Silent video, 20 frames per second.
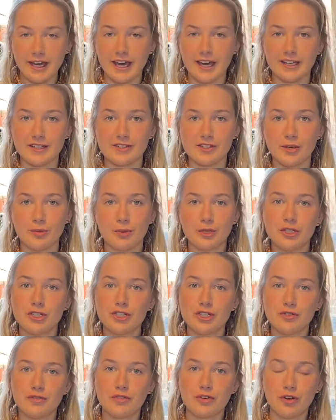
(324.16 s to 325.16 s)
so once
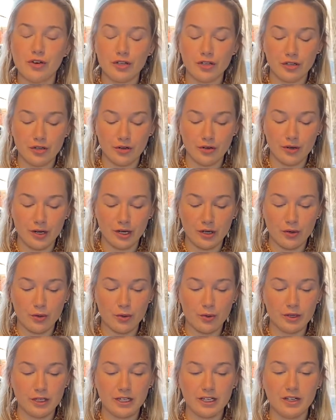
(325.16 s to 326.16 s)
you've got your
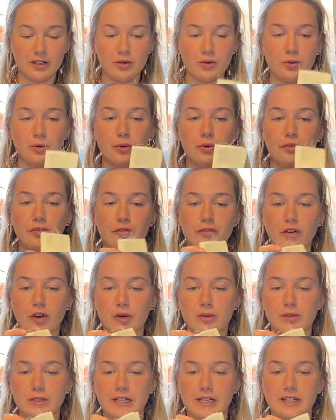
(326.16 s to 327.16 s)
accordion all
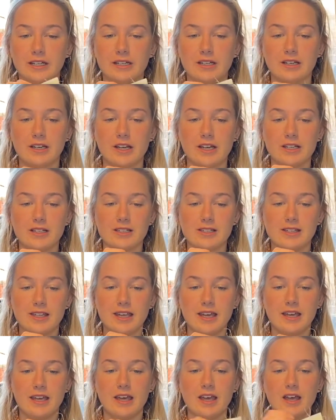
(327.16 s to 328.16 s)
folded nicely,